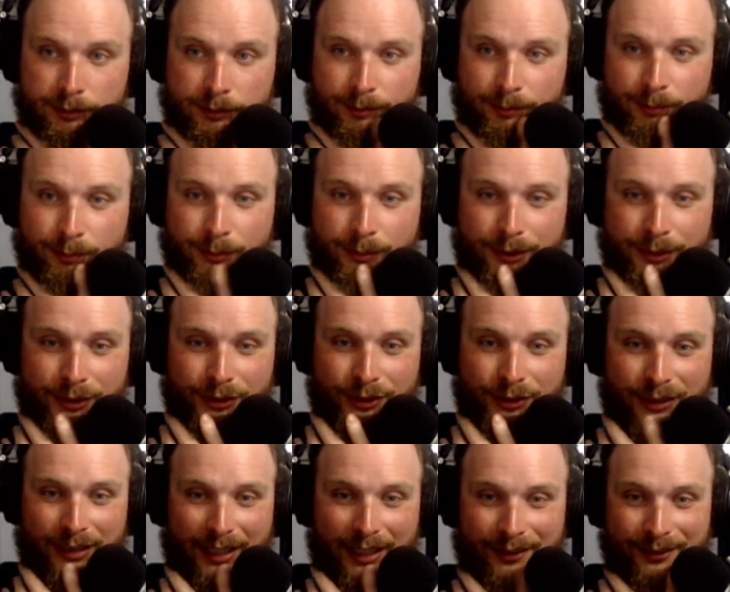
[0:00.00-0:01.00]

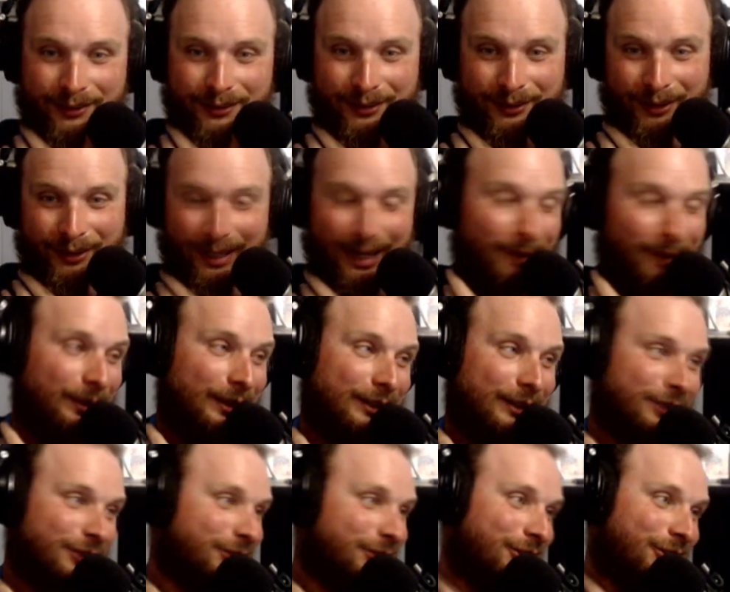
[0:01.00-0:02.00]
Plus, wait, I mean, this is just a